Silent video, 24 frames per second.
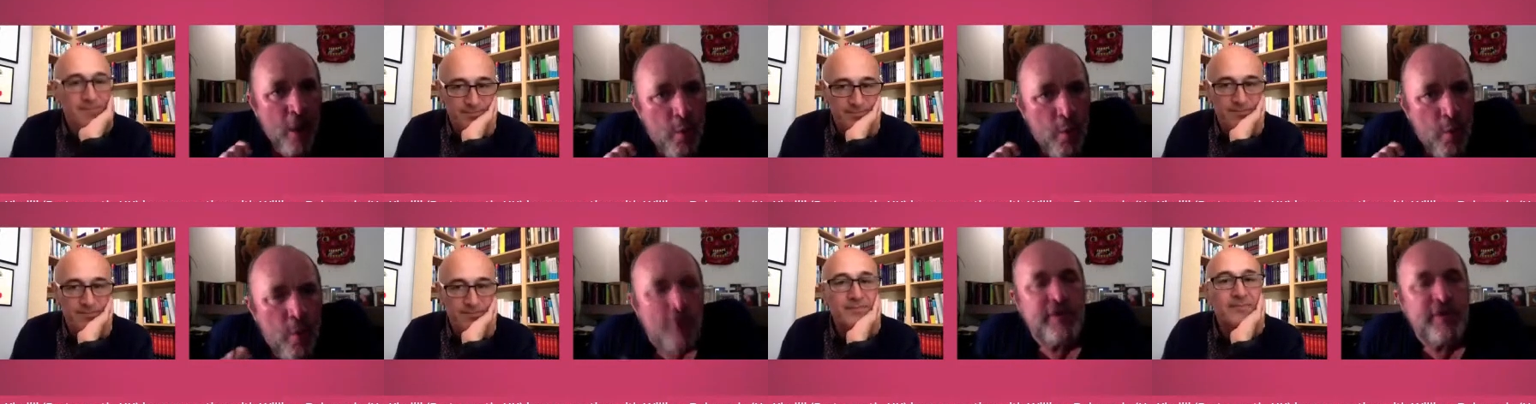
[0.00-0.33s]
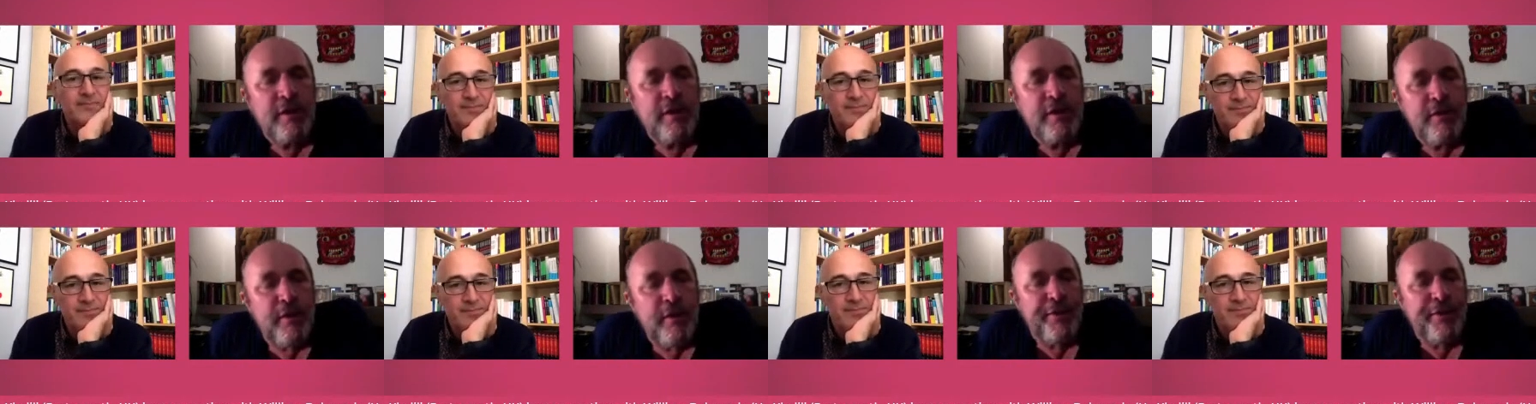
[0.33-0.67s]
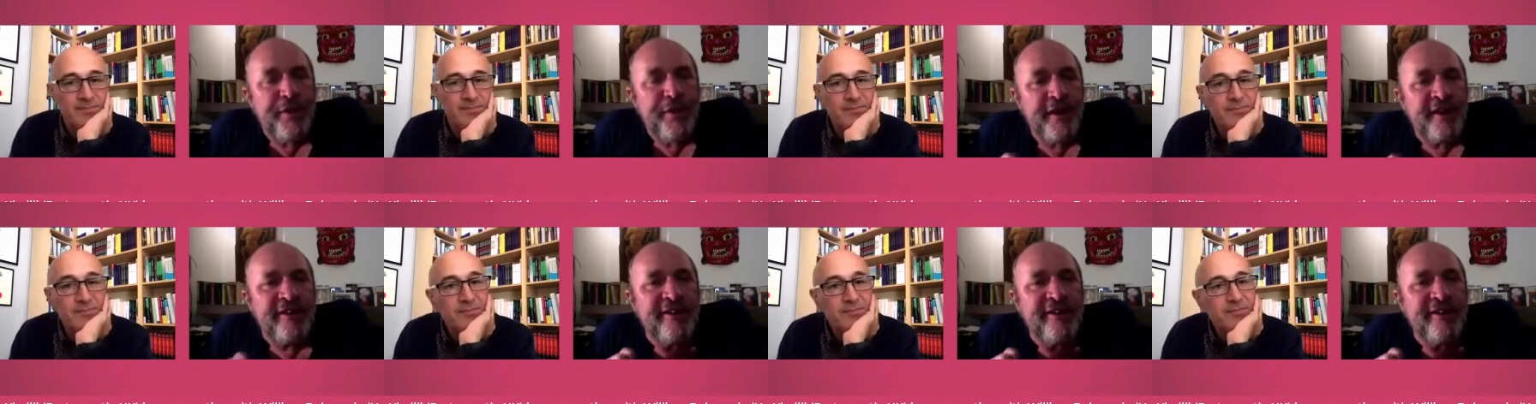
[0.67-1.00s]
Speaker 1: What are the
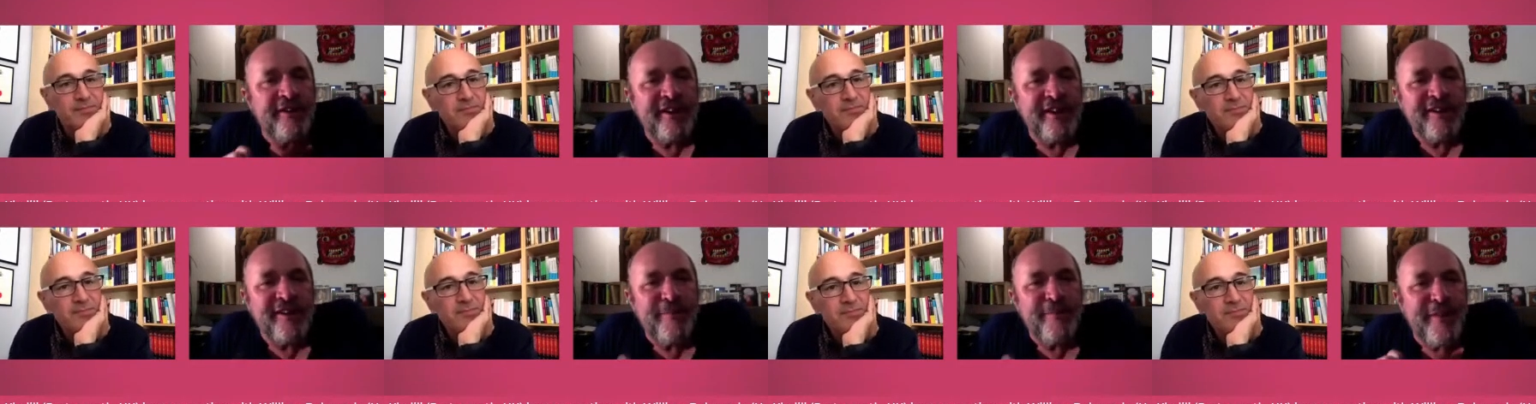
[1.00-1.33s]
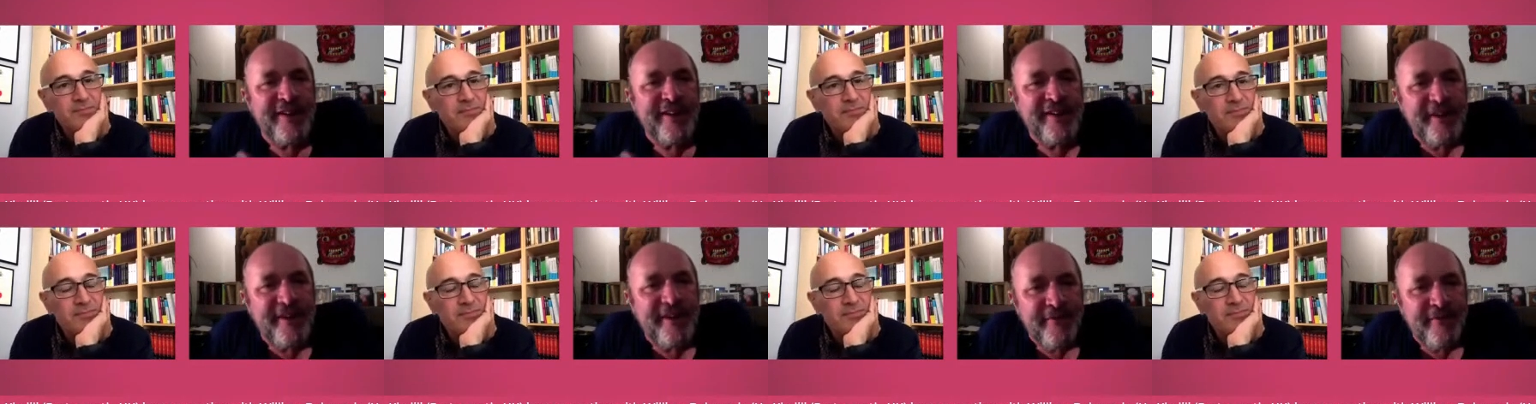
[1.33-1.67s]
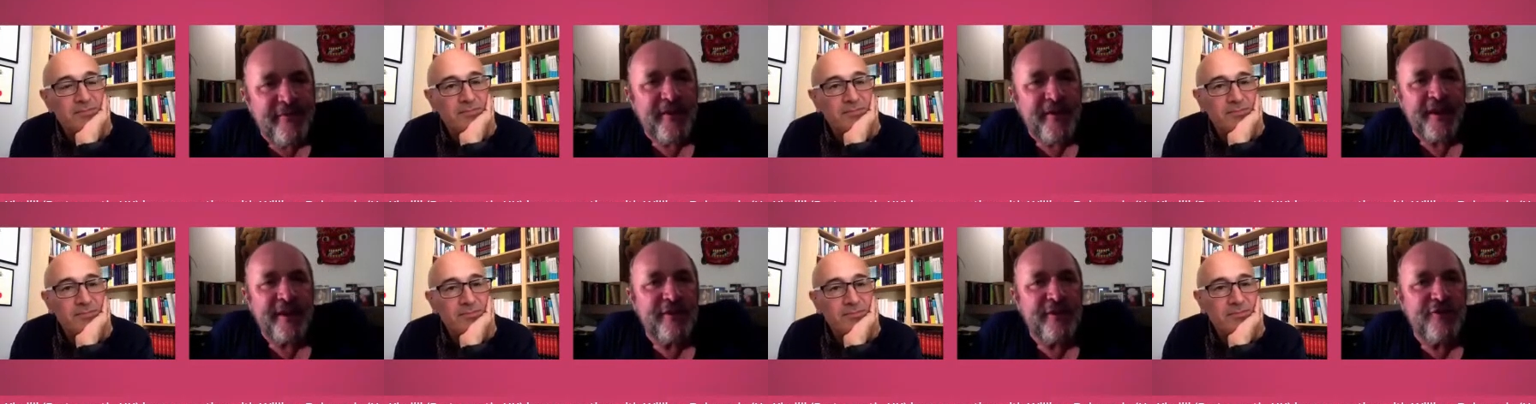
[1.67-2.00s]
things that are
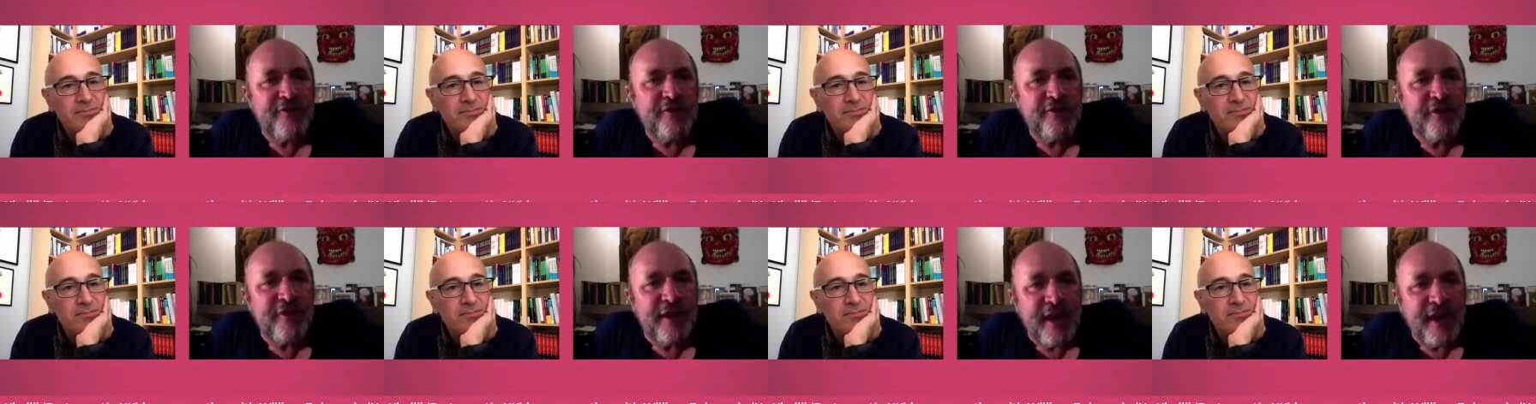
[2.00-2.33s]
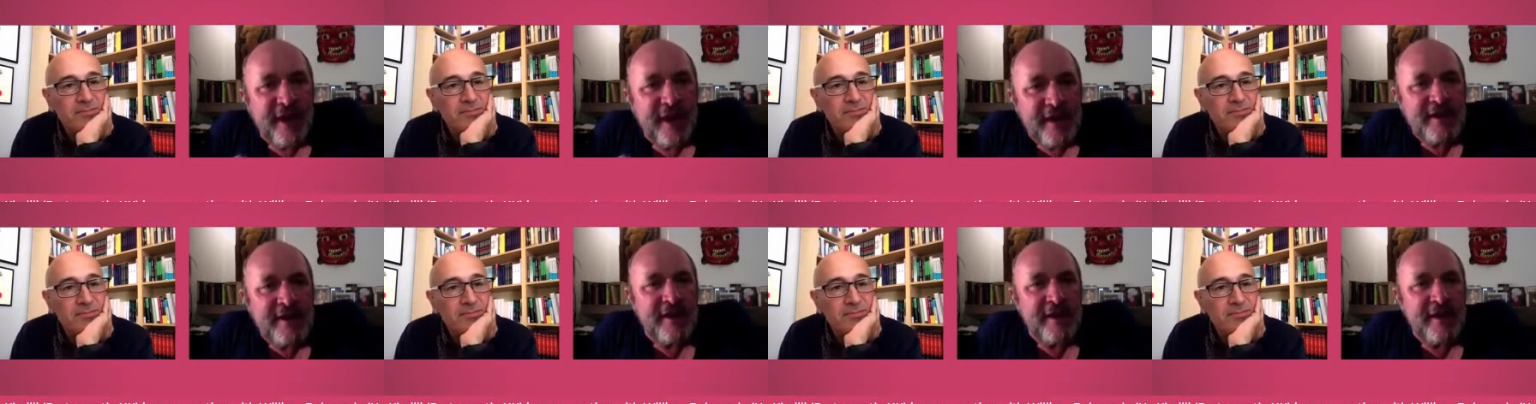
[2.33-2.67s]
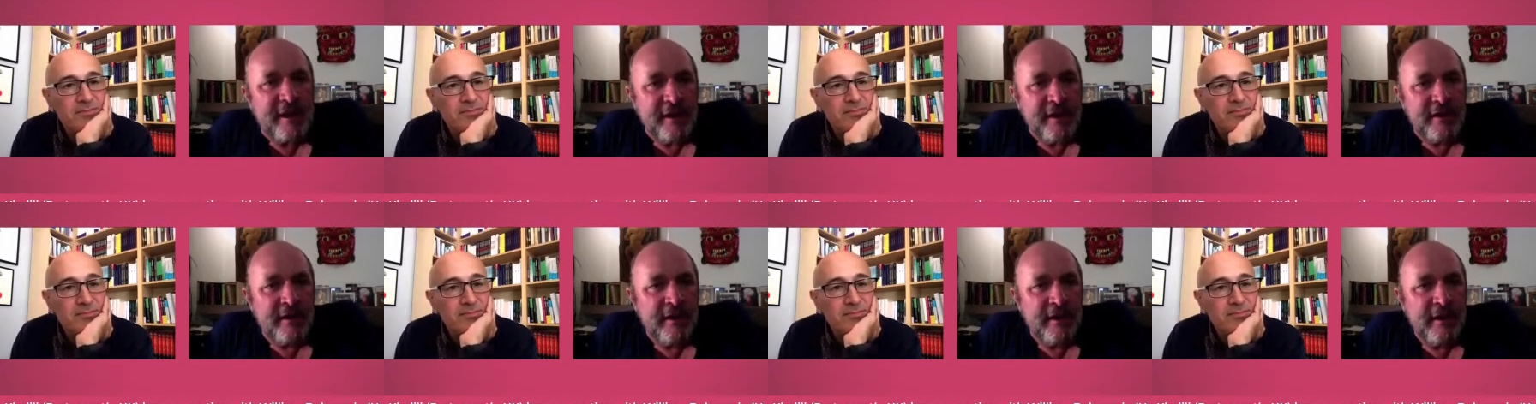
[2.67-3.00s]
specific to
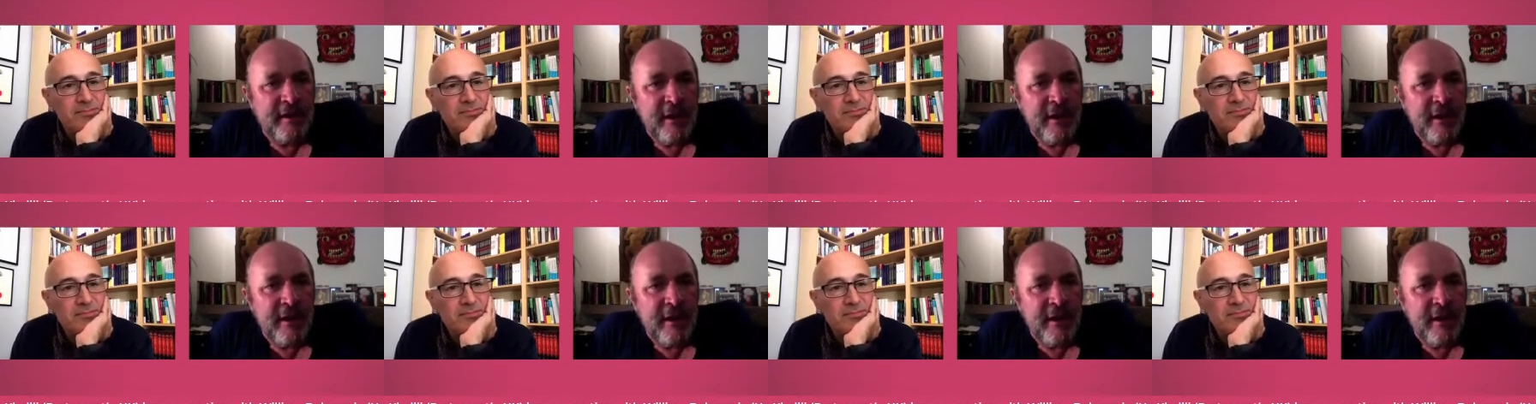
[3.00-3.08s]
India?